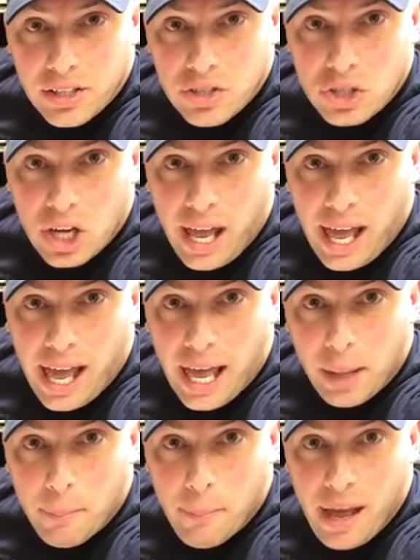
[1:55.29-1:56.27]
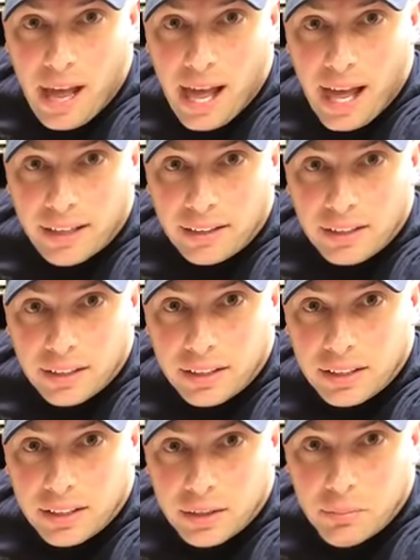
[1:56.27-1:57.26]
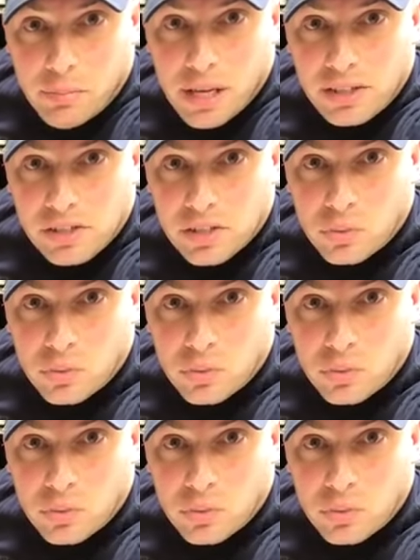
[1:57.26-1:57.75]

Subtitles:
Chad, Matt, Mitch